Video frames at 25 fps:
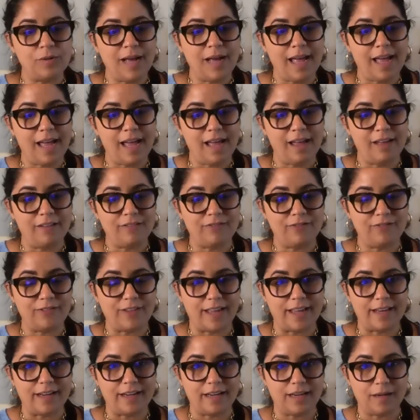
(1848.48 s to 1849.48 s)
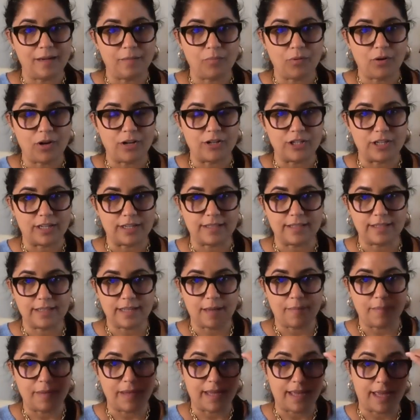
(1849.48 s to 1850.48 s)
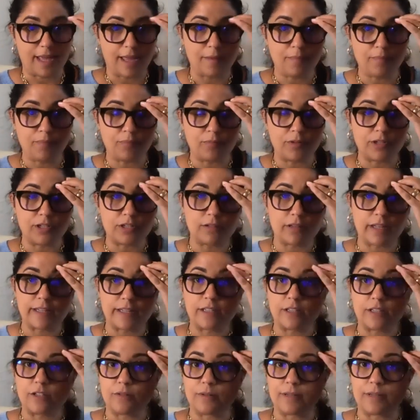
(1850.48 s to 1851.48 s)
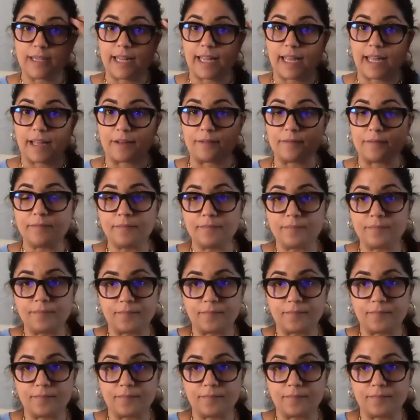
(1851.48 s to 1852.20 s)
have any projects coming up? Would you like to do it again?